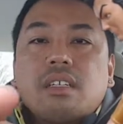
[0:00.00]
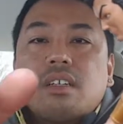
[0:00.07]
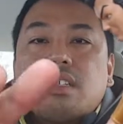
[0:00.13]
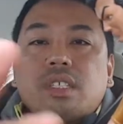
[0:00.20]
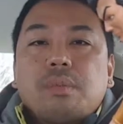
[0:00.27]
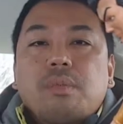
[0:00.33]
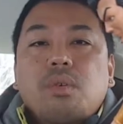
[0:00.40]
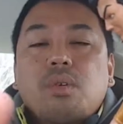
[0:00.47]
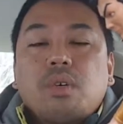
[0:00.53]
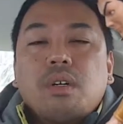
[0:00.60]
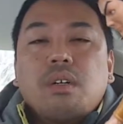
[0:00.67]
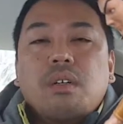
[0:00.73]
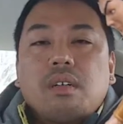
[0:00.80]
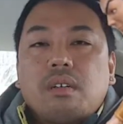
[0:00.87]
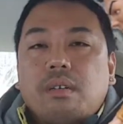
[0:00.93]
some
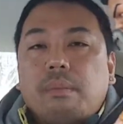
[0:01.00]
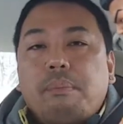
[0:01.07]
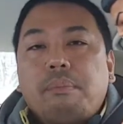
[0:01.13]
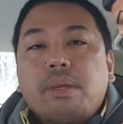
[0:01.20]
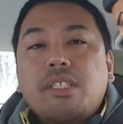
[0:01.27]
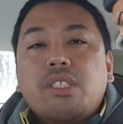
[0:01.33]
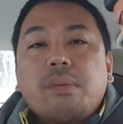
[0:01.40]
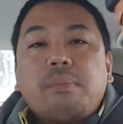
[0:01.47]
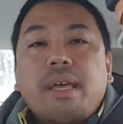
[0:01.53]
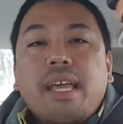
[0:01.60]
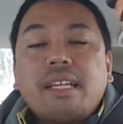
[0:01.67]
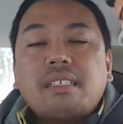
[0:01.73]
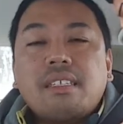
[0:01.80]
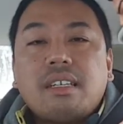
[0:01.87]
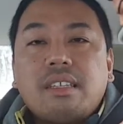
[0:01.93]
more bits of
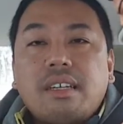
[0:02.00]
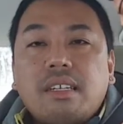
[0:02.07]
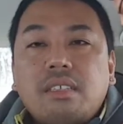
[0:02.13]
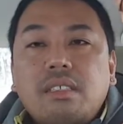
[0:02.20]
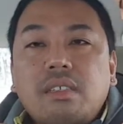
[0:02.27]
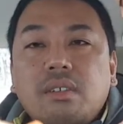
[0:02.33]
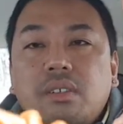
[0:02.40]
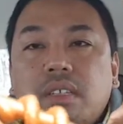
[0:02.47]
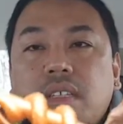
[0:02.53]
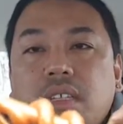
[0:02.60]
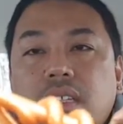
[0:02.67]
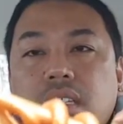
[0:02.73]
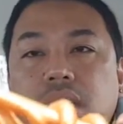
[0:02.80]
paint on there. You know,